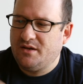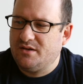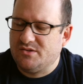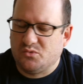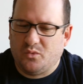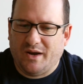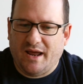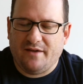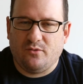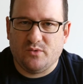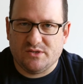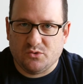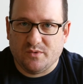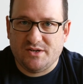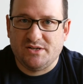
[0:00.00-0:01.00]
So when I
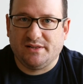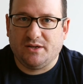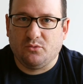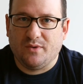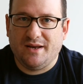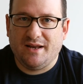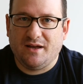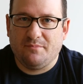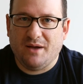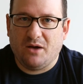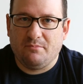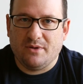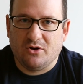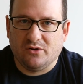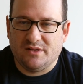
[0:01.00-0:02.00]
was originally reading
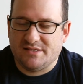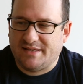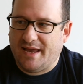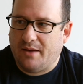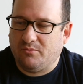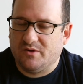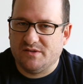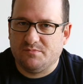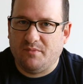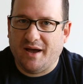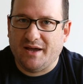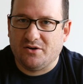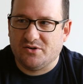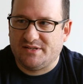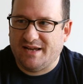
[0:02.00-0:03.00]
about mirrorless cameras,
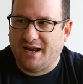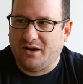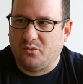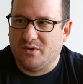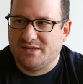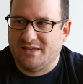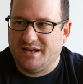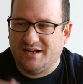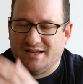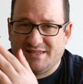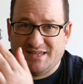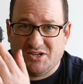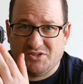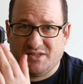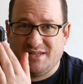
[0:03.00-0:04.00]
my understanding was that it
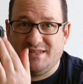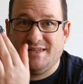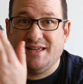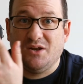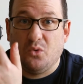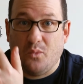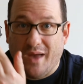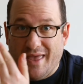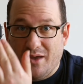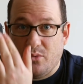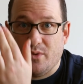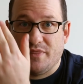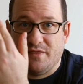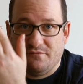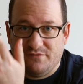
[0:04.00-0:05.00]
essentially did away
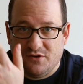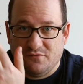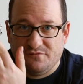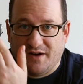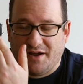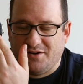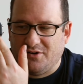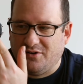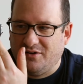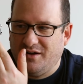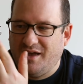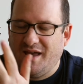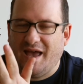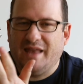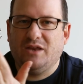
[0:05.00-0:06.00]
with the viewfinder
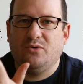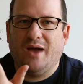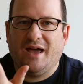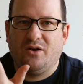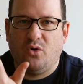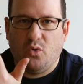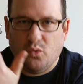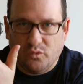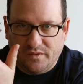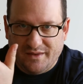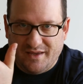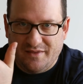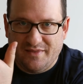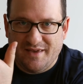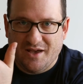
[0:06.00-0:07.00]
and you had
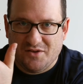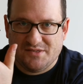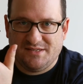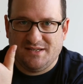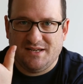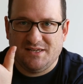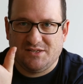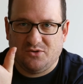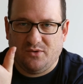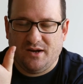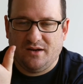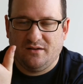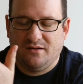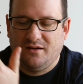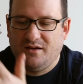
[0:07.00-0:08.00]
only the LCD
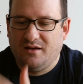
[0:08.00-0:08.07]
screen,